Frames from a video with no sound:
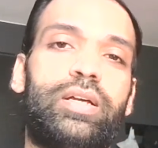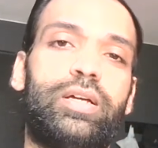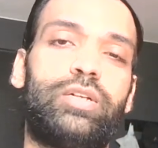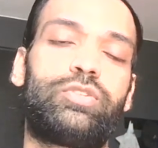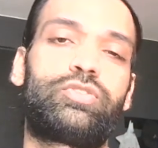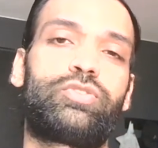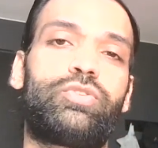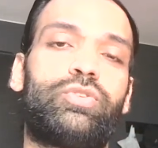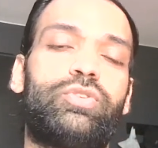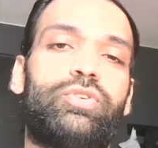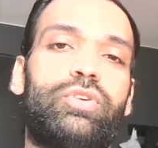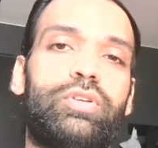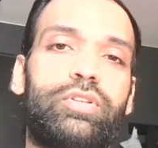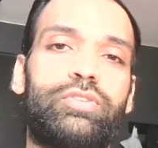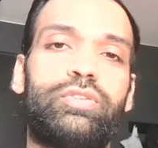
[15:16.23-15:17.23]
So
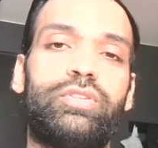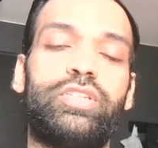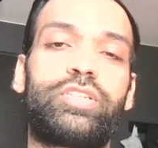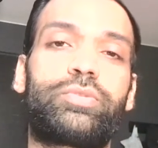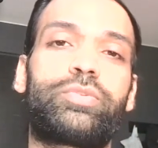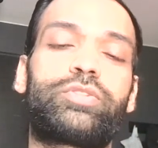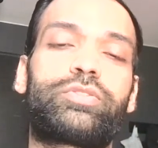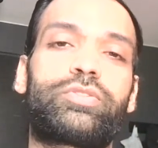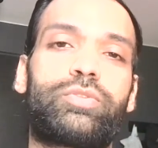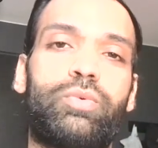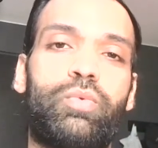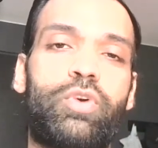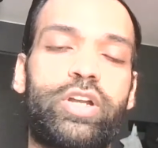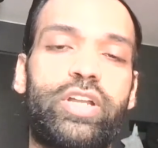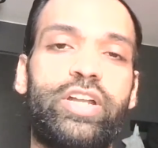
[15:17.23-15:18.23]
this was
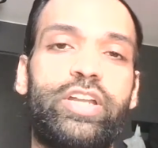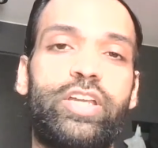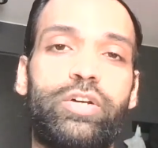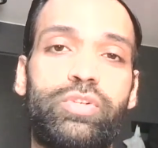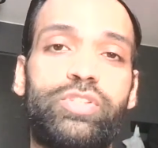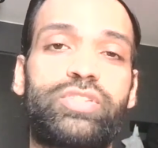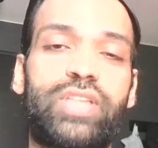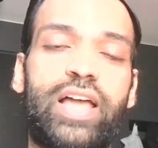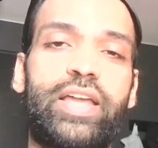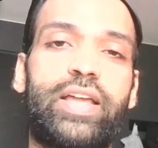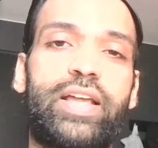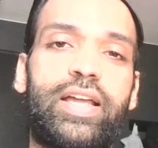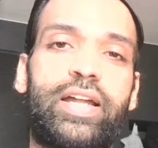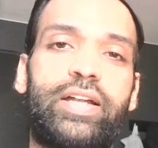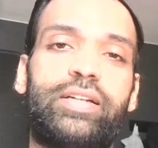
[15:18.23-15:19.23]
what India was like,
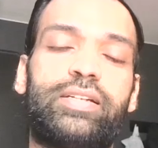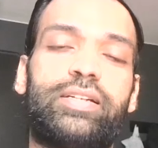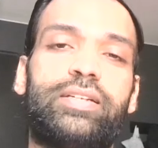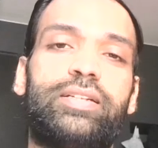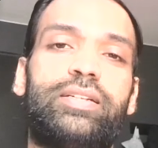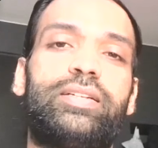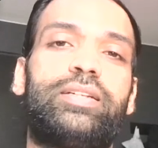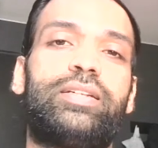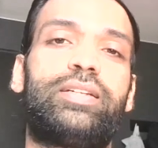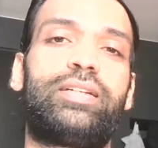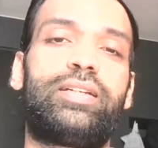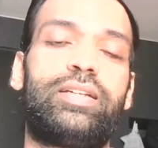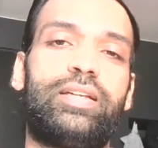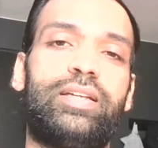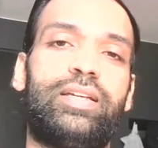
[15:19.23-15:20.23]
and
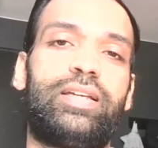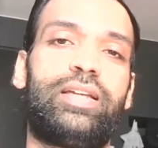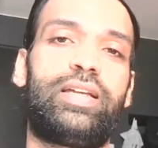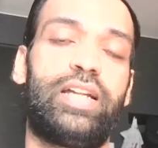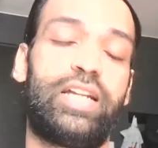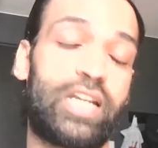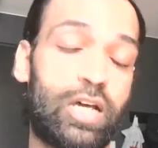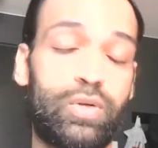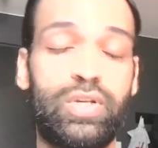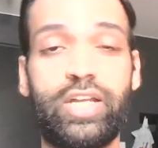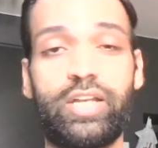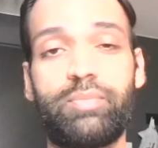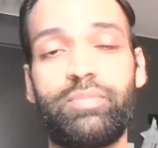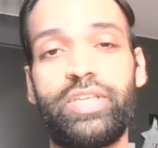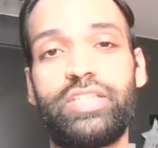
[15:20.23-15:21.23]
now
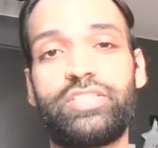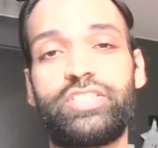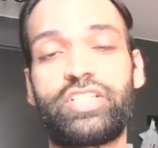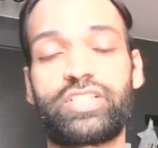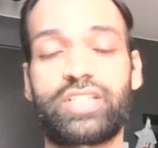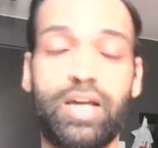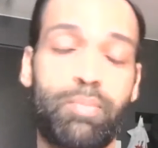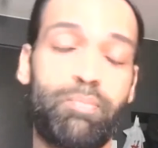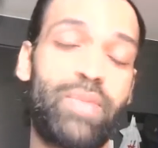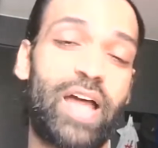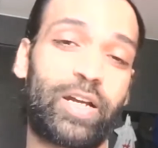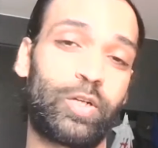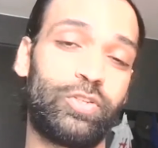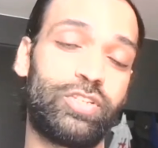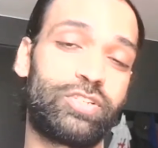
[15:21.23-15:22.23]
let me just come
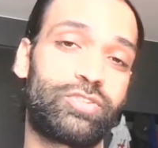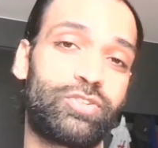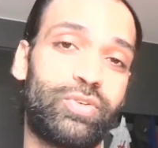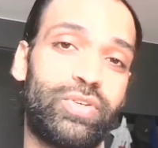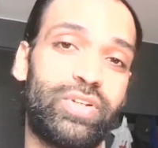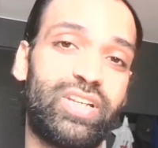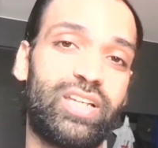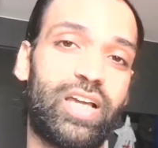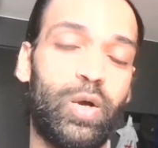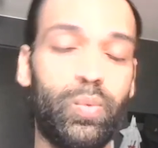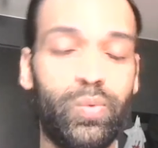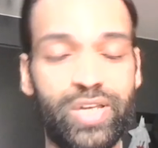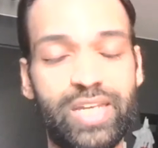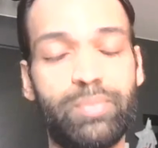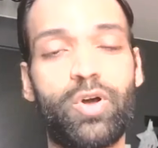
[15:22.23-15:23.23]
back to the story.
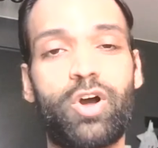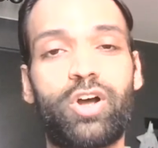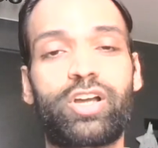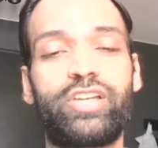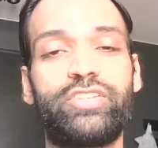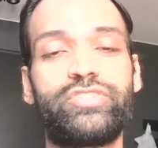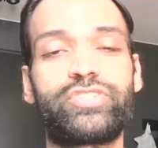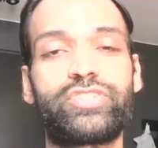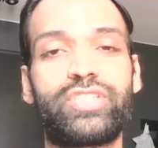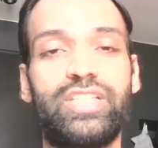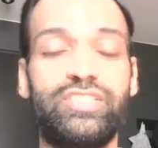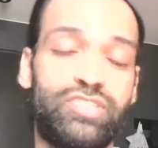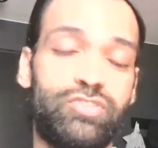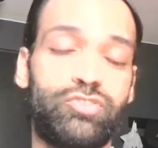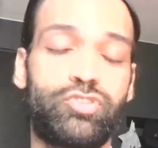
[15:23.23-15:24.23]
William Hawkins
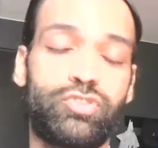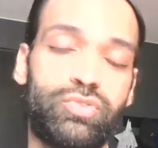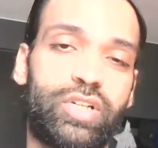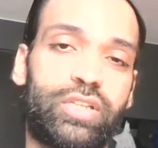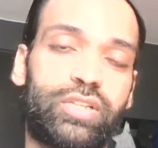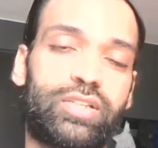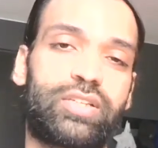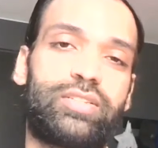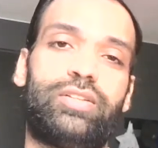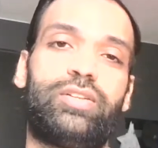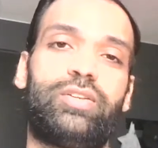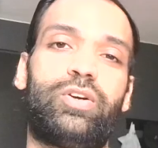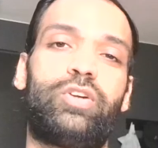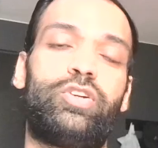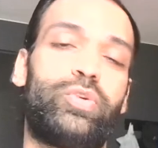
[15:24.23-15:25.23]
is in Surat
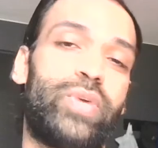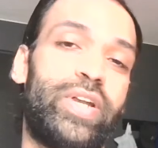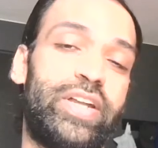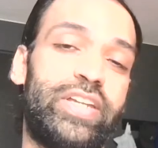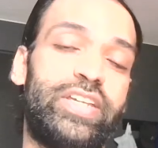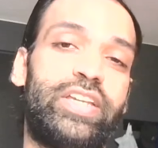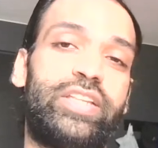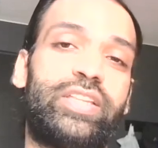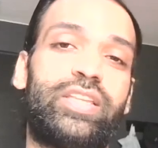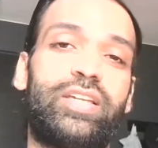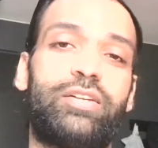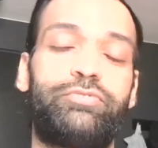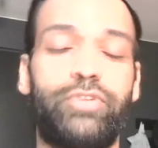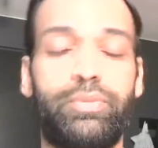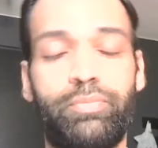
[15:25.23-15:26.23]
on 28th
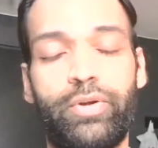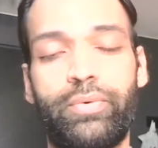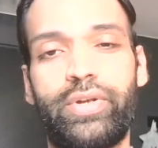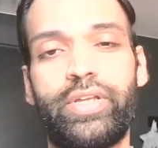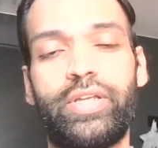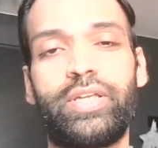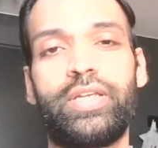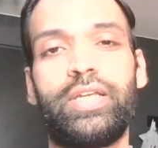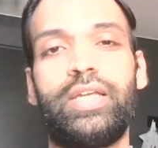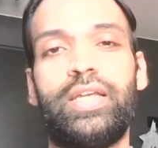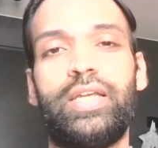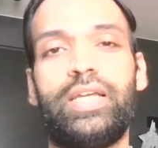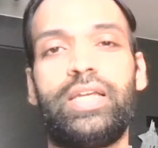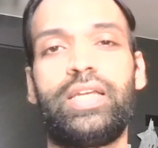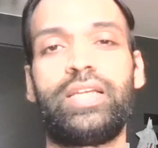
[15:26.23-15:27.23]
February
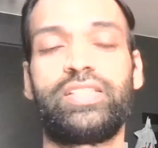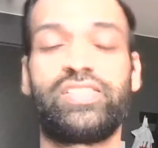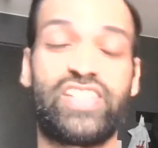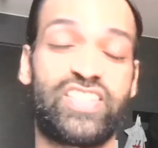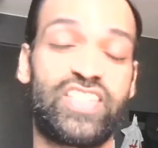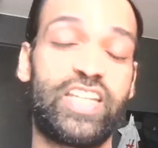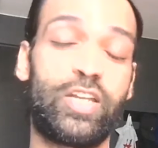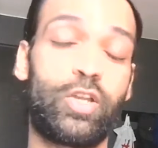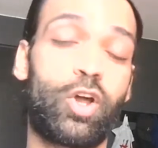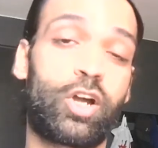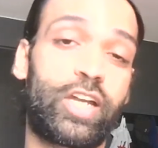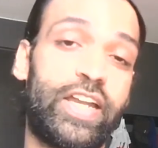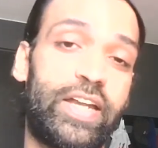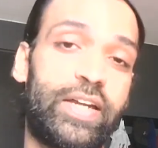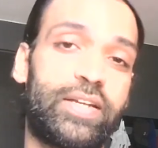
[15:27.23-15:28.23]

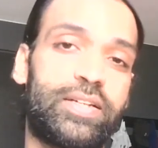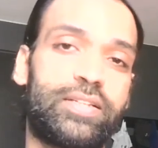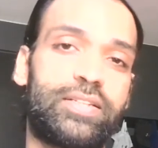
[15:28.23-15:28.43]
1608,